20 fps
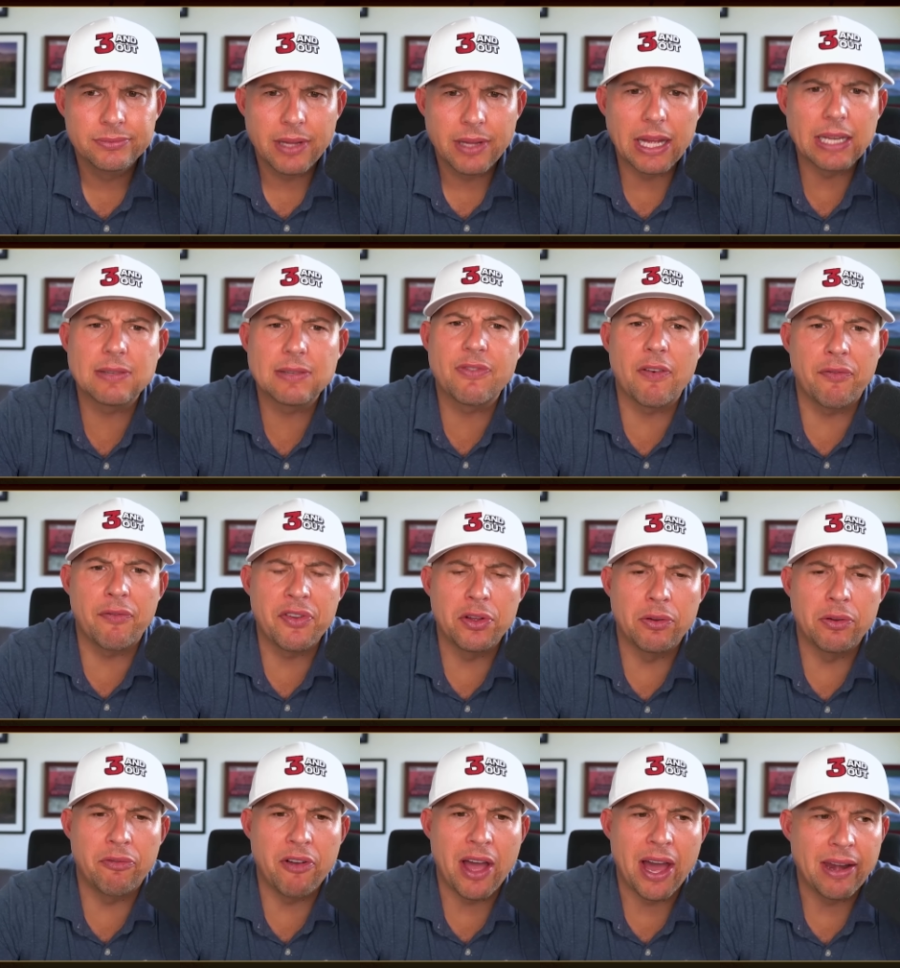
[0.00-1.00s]
That's if I'm
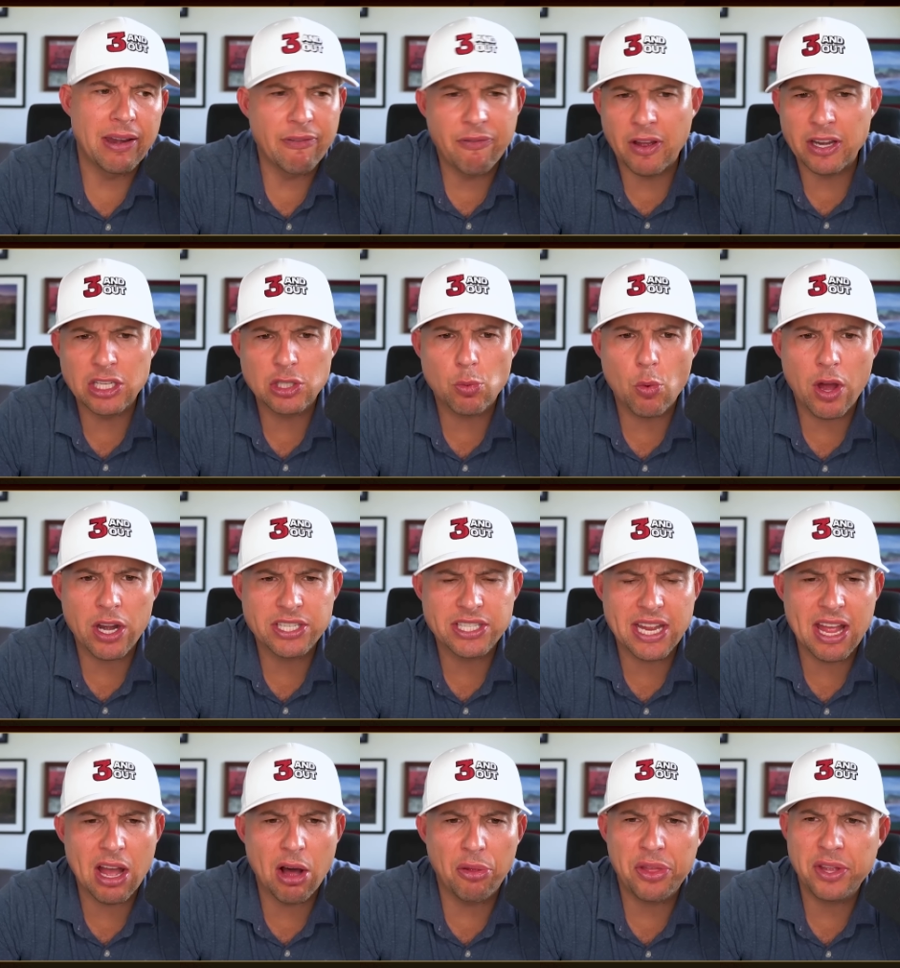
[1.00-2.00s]
feeling fat. If I just want to
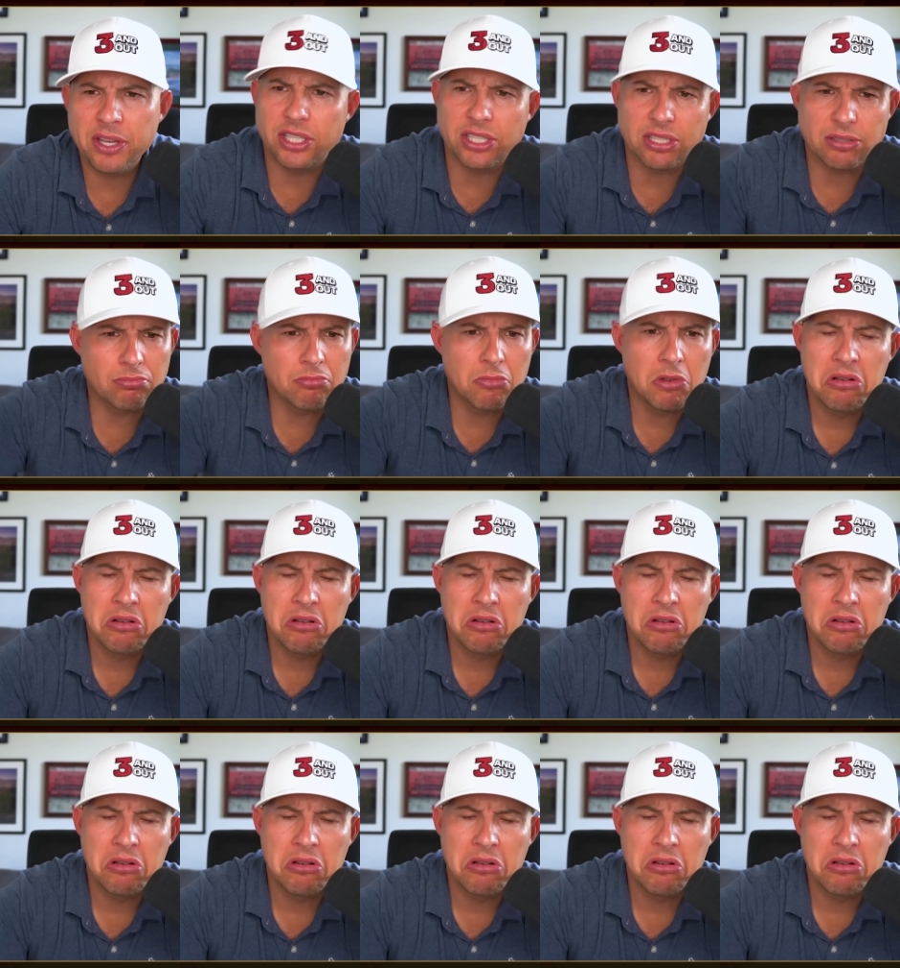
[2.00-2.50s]
stay healthy, just